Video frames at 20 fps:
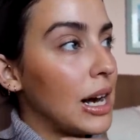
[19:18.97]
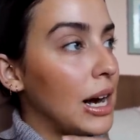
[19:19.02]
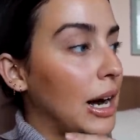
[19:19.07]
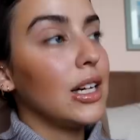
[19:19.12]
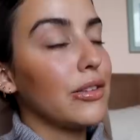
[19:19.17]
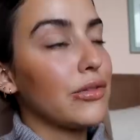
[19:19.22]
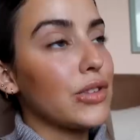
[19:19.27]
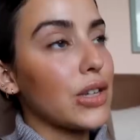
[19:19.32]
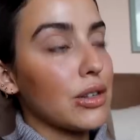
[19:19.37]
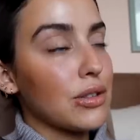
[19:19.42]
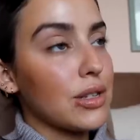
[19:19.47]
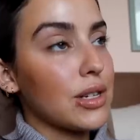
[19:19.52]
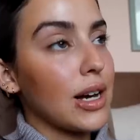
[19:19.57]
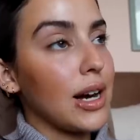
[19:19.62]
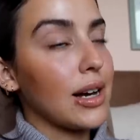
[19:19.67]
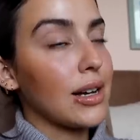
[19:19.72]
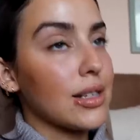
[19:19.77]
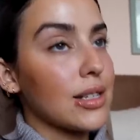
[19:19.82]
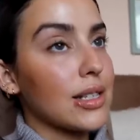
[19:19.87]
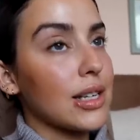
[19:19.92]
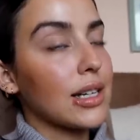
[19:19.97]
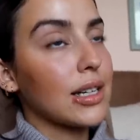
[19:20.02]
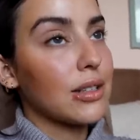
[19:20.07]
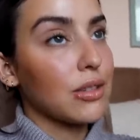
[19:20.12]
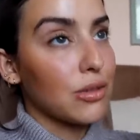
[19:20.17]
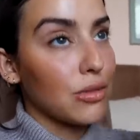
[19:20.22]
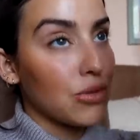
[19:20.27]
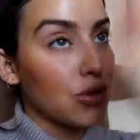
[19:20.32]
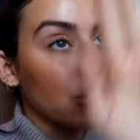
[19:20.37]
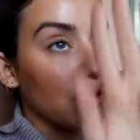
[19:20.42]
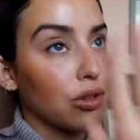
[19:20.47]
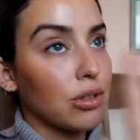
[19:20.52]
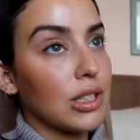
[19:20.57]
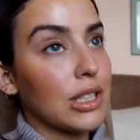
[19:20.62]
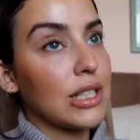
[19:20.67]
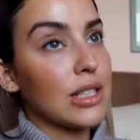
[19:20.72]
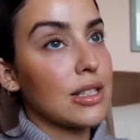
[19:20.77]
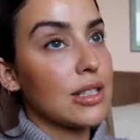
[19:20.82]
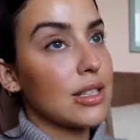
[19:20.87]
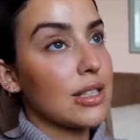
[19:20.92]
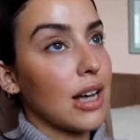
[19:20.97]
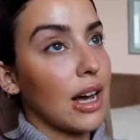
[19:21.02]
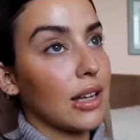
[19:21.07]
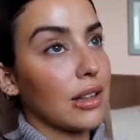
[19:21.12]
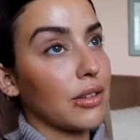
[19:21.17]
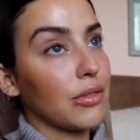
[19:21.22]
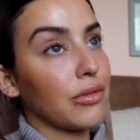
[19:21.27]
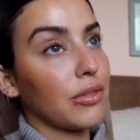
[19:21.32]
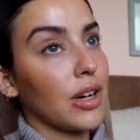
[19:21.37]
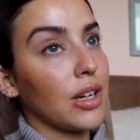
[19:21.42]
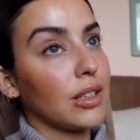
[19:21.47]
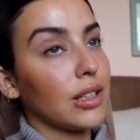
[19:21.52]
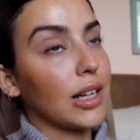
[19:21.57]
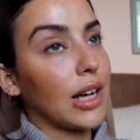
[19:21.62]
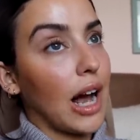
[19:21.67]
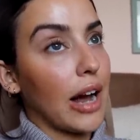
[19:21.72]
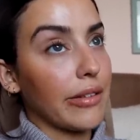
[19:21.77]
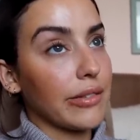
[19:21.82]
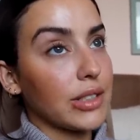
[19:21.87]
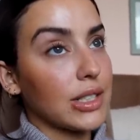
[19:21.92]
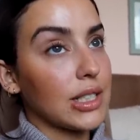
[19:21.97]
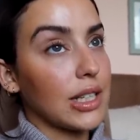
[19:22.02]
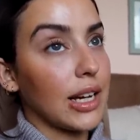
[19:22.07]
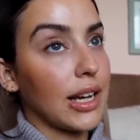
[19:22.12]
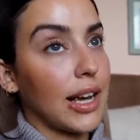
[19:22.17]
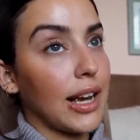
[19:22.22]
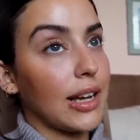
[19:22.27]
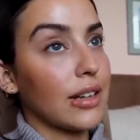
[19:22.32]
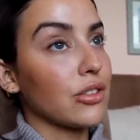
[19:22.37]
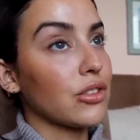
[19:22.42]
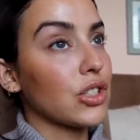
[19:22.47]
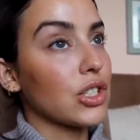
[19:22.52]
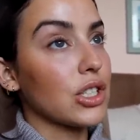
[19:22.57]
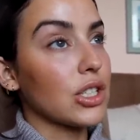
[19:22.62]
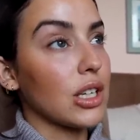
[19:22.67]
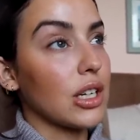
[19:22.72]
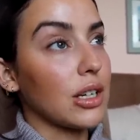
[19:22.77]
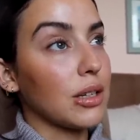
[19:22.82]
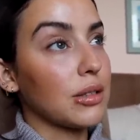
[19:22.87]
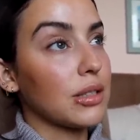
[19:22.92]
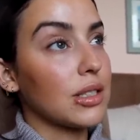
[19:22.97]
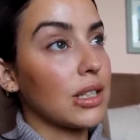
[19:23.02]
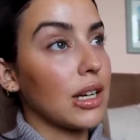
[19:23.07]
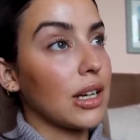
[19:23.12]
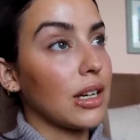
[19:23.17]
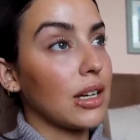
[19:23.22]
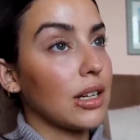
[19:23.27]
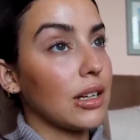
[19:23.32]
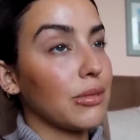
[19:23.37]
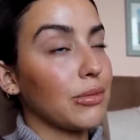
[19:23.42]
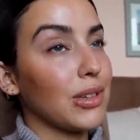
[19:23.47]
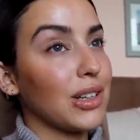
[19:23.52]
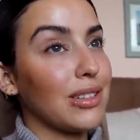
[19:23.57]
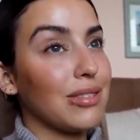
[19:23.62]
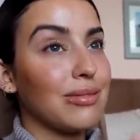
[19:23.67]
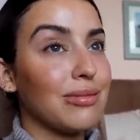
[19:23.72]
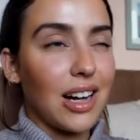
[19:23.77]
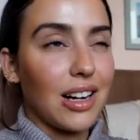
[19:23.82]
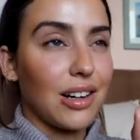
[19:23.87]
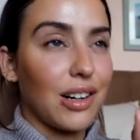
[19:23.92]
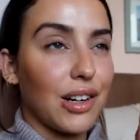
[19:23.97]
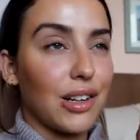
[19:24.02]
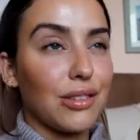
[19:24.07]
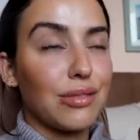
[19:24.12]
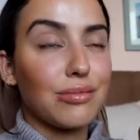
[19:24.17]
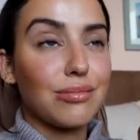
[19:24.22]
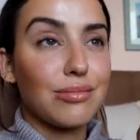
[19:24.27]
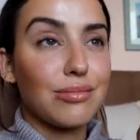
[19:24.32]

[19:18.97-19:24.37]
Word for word: if Delta has like those screens at the front like obviously I can't just like say well I don't know